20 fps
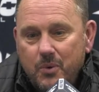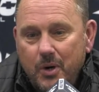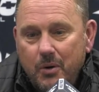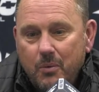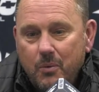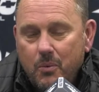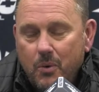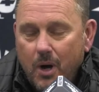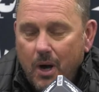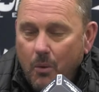
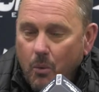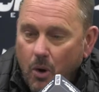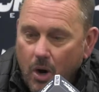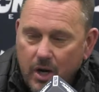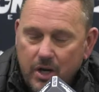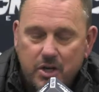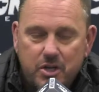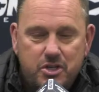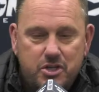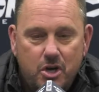
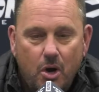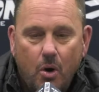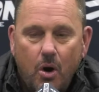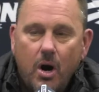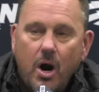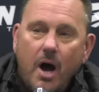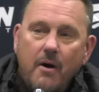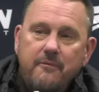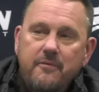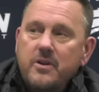wanted to show
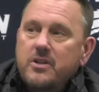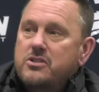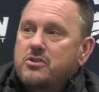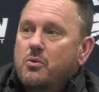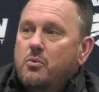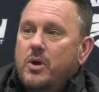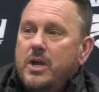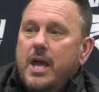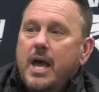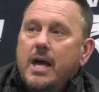our
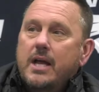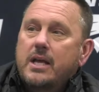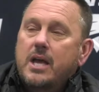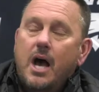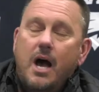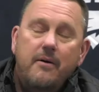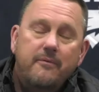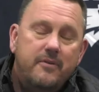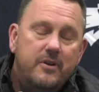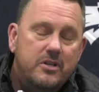offense that we had
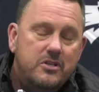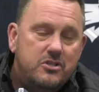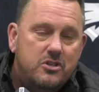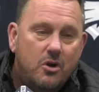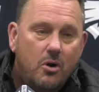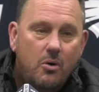confidence,